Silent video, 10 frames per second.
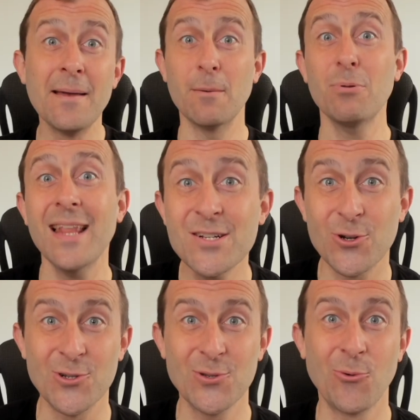the
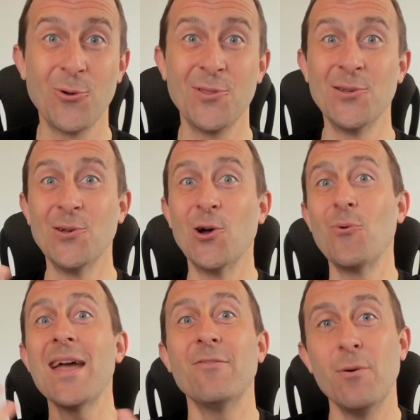pleasures or the
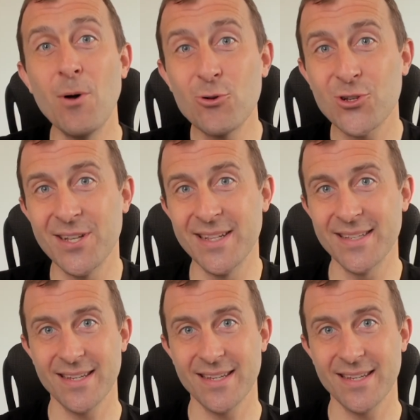array of emotions